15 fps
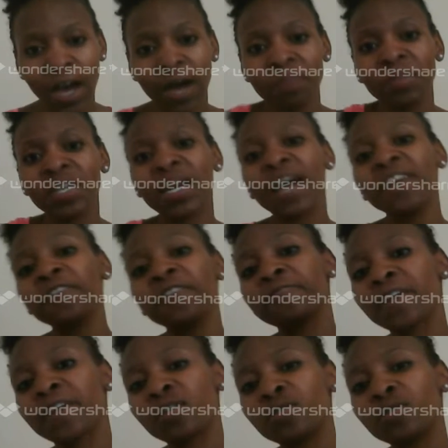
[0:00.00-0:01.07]
I'm the kind
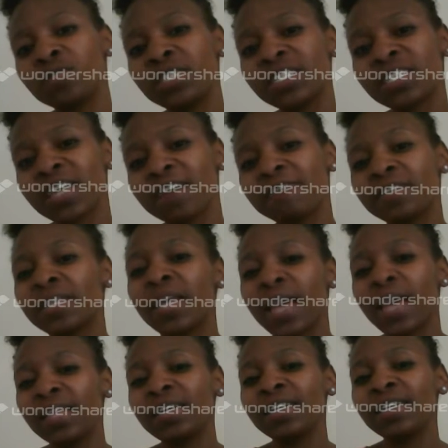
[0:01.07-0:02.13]
of girl who discovered
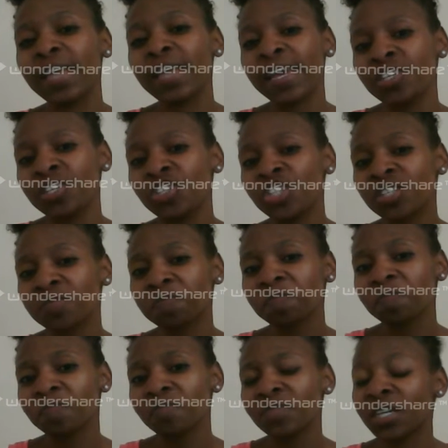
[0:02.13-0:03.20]
early in age
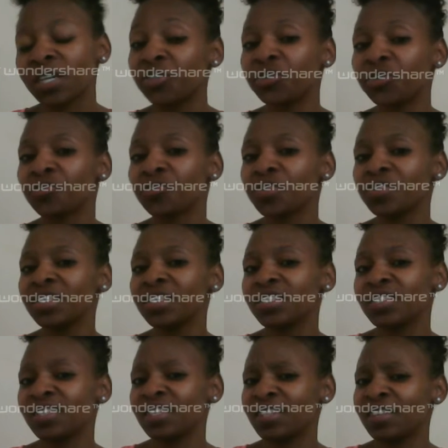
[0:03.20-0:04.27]
that
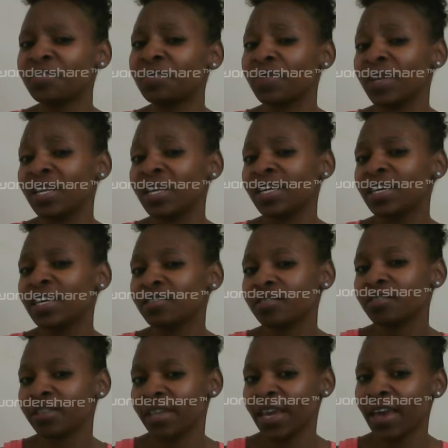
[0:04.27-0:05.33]
curiosity didn't really kill
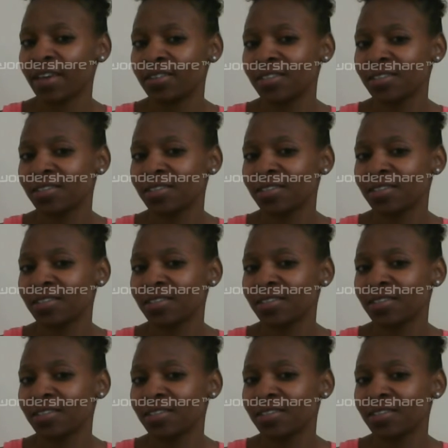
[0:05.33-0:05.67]
the cat,